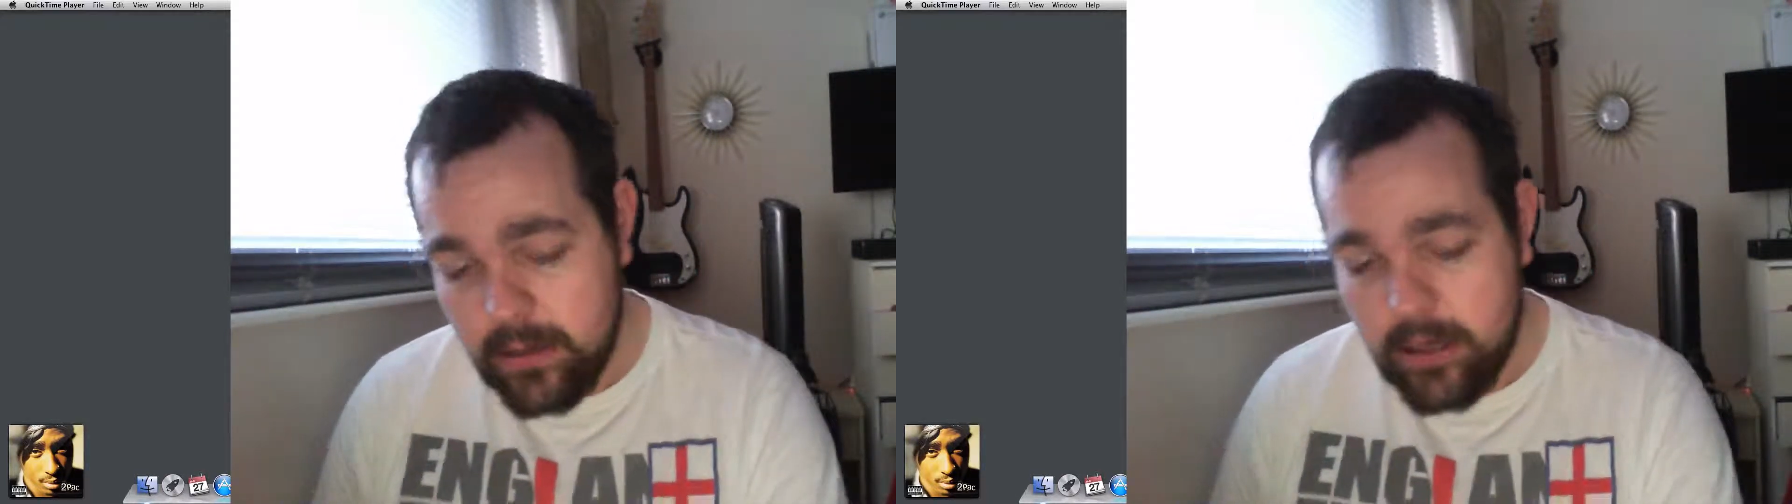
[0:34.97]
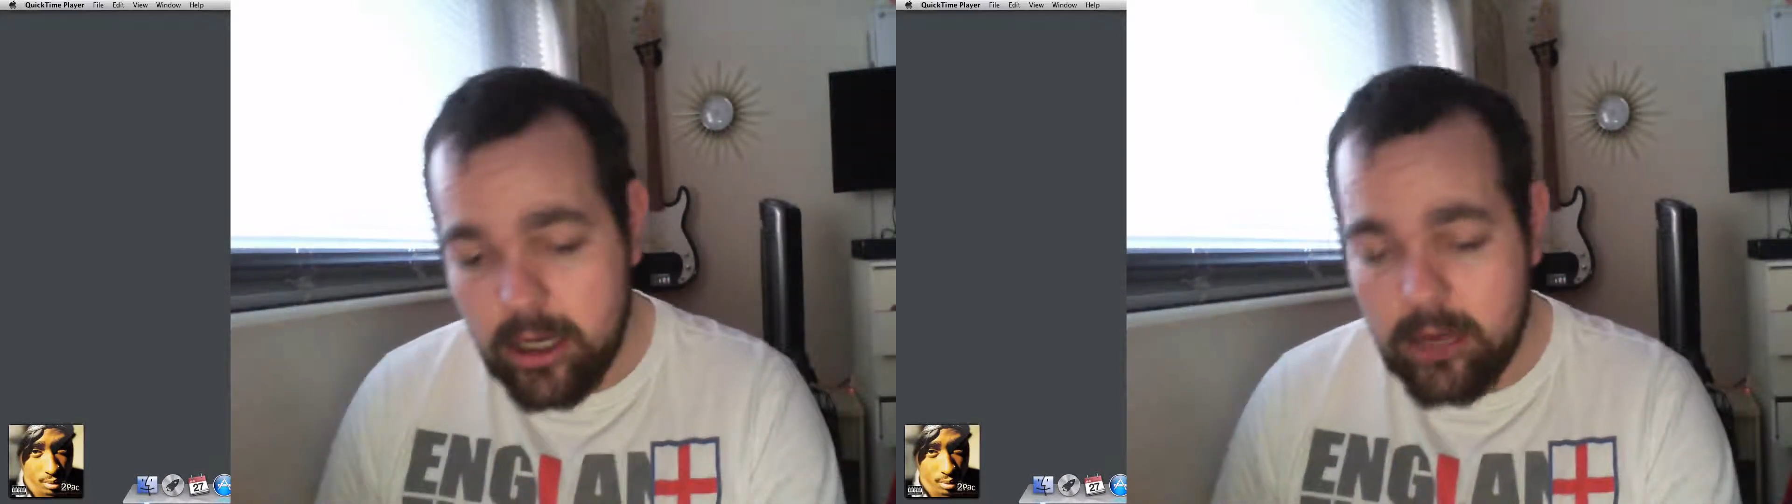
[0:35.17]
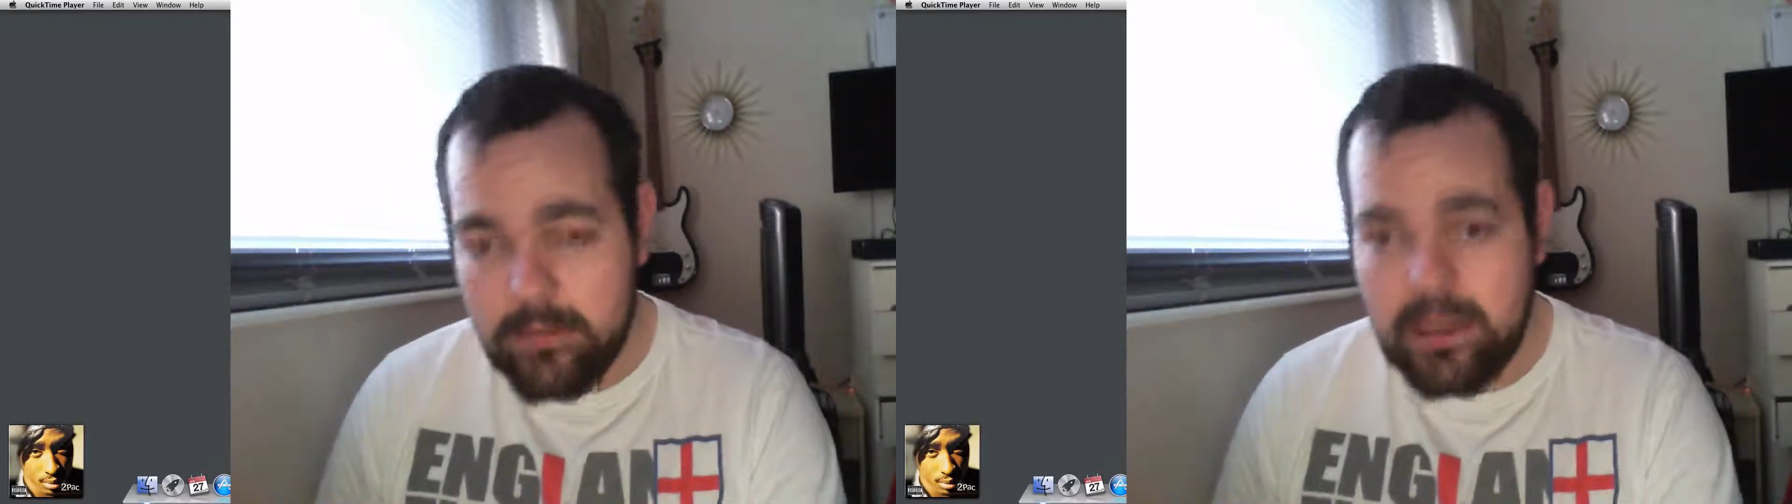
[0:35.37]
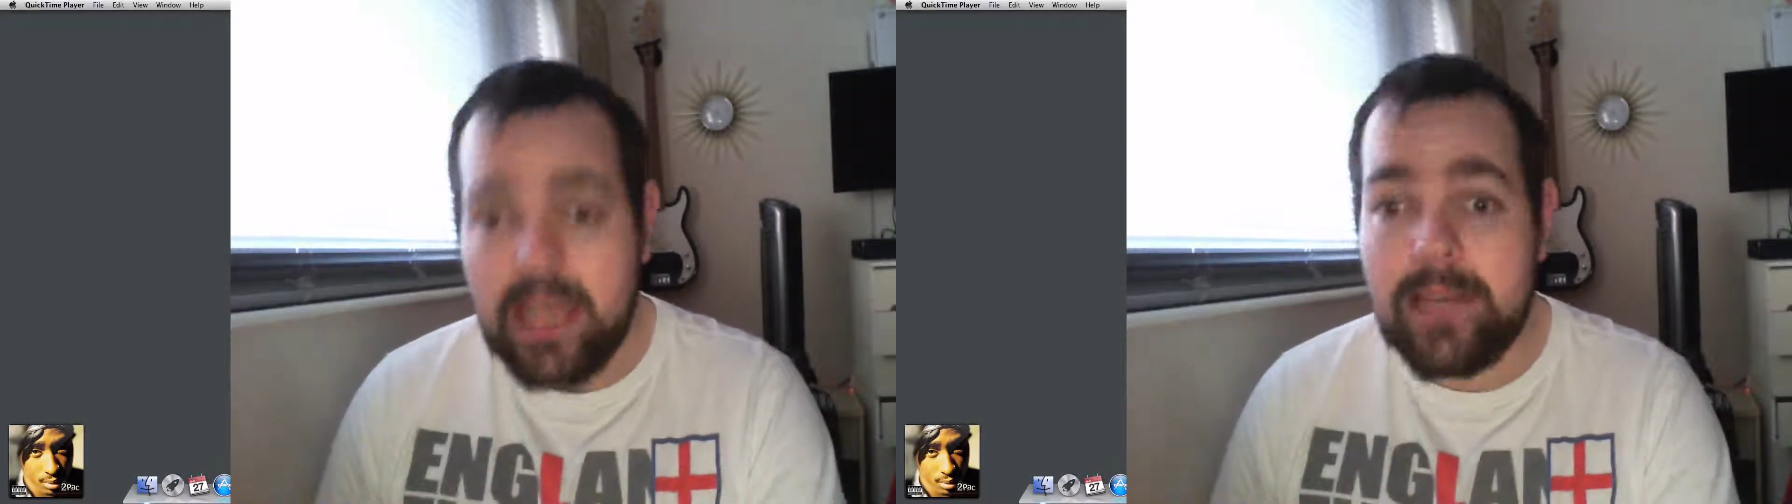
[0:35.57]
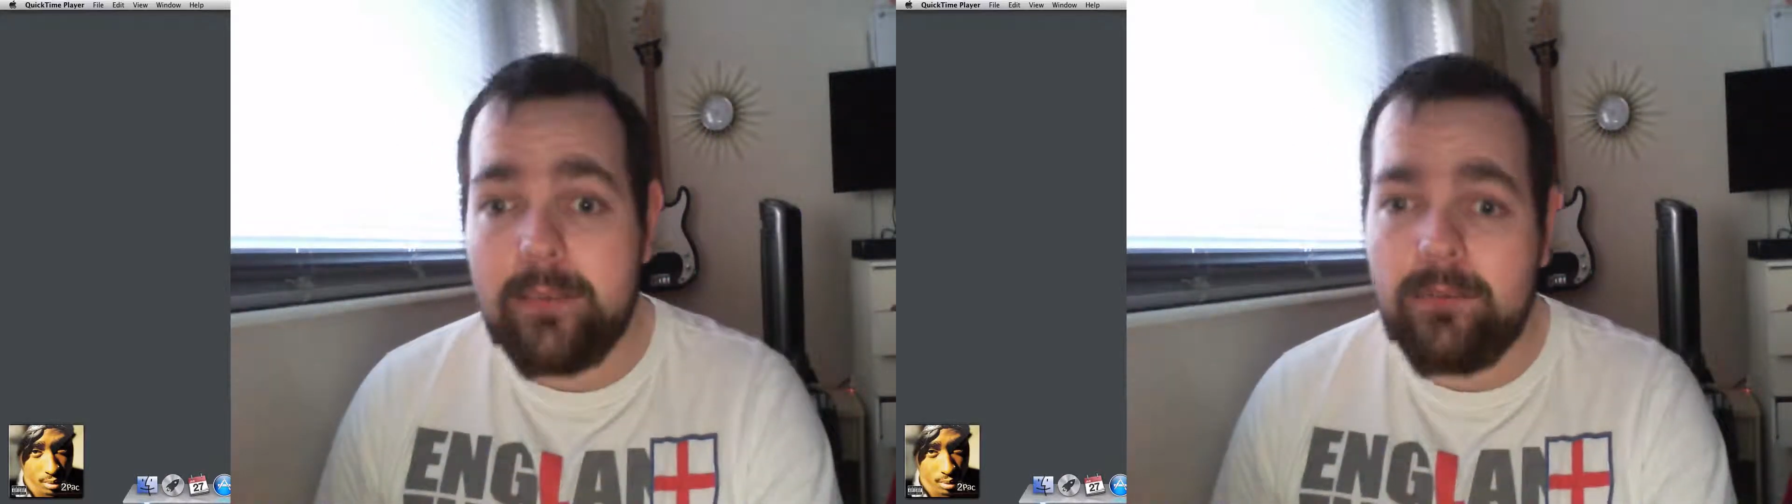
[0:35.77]
um,
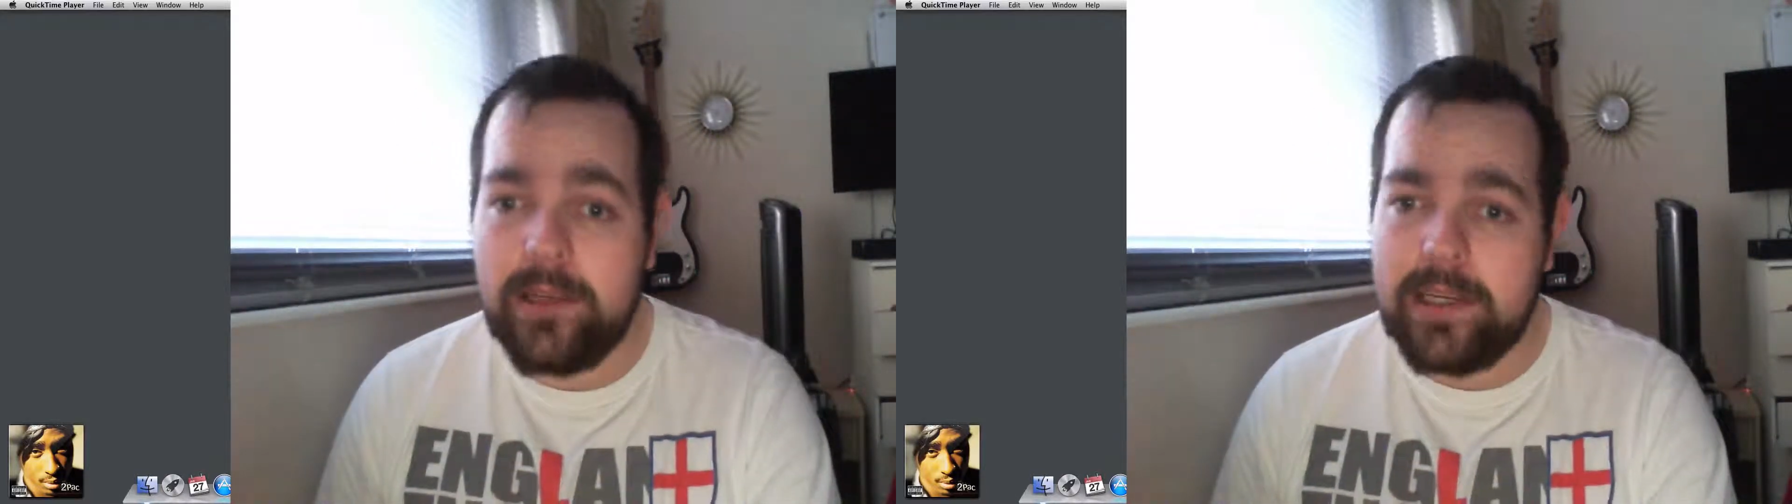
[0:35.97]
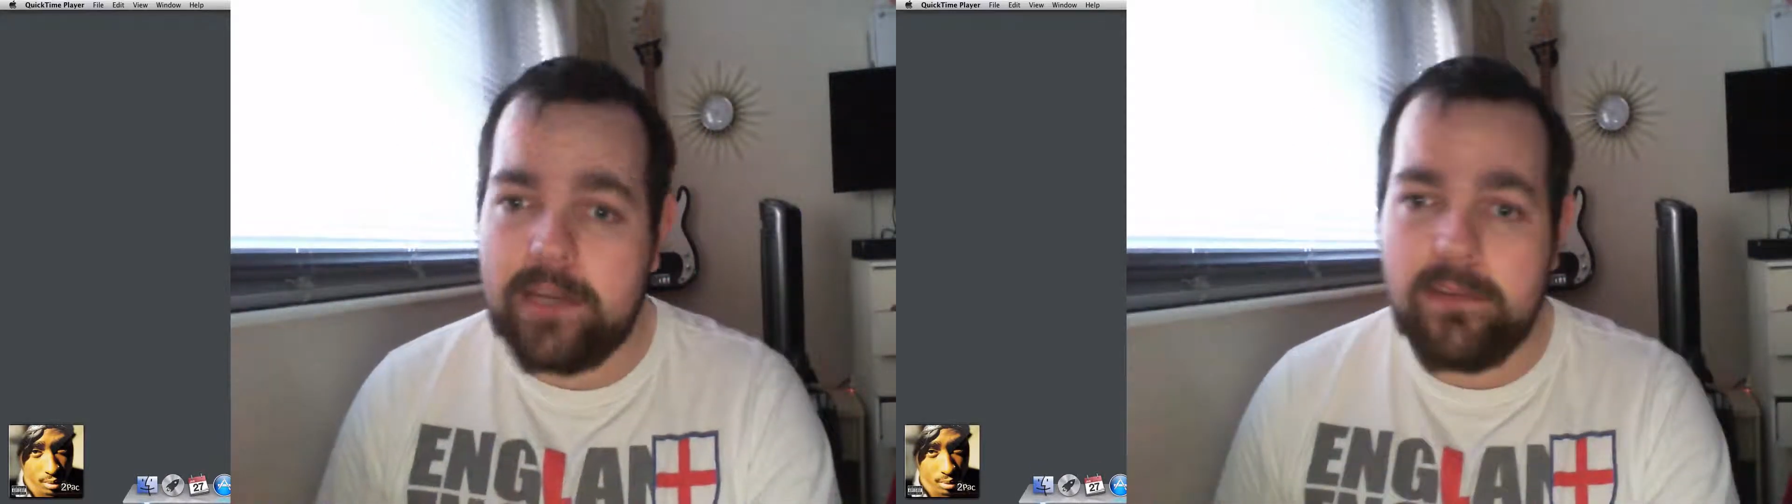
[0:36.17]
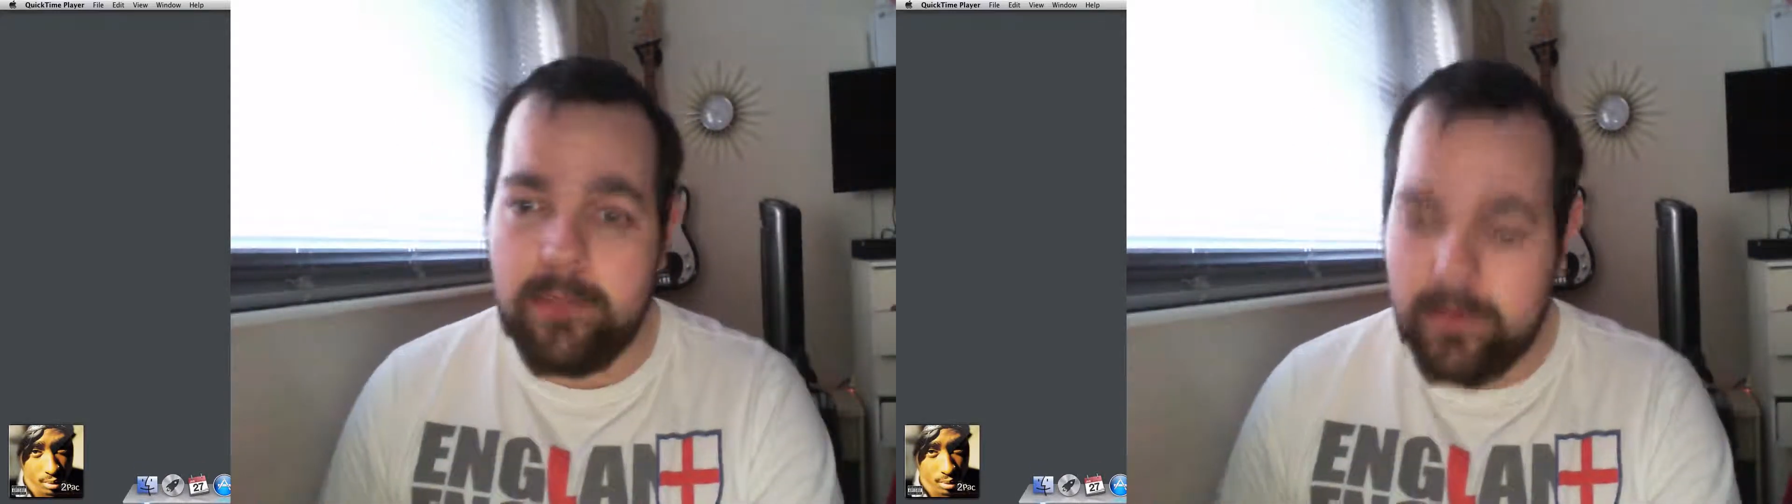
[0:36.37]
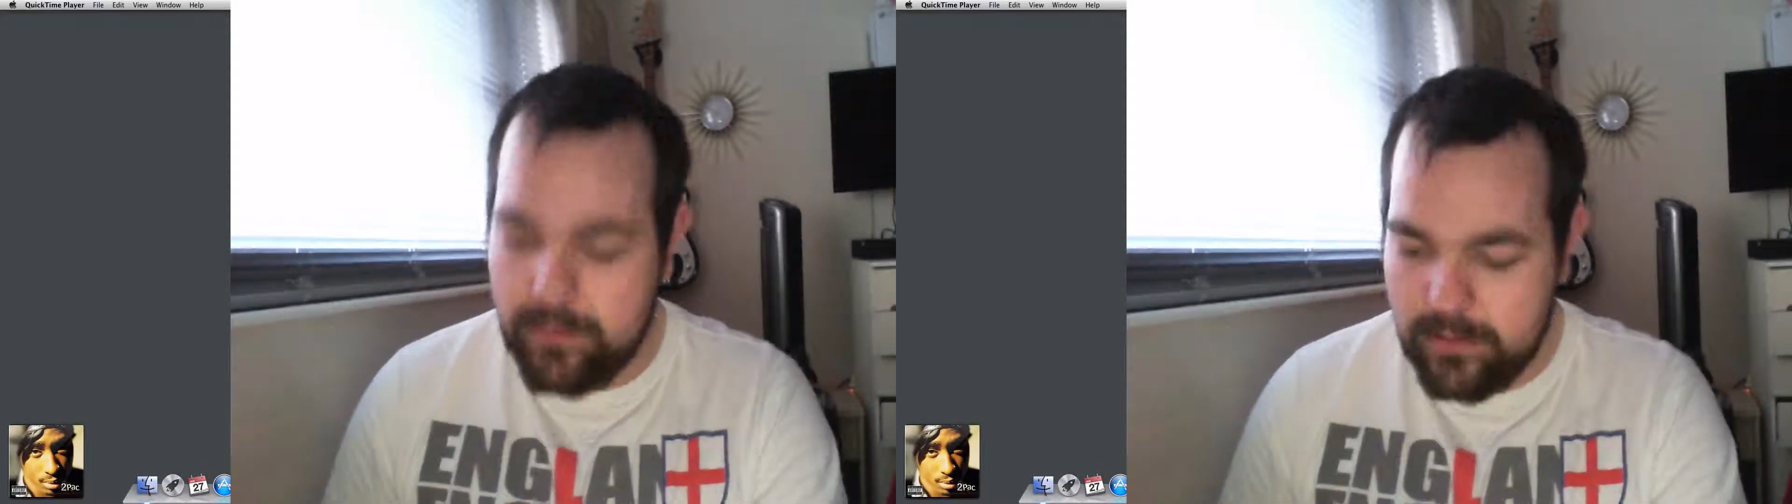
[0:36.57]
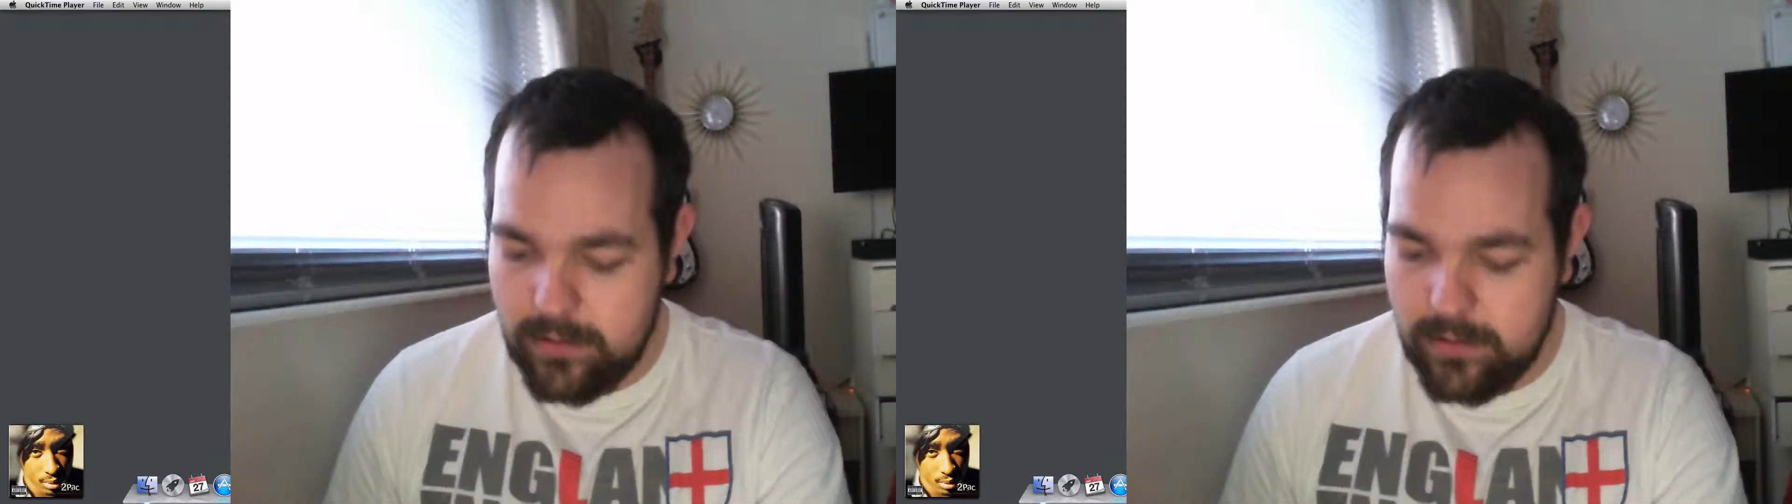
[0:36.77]
Cadbury Dairy Milk,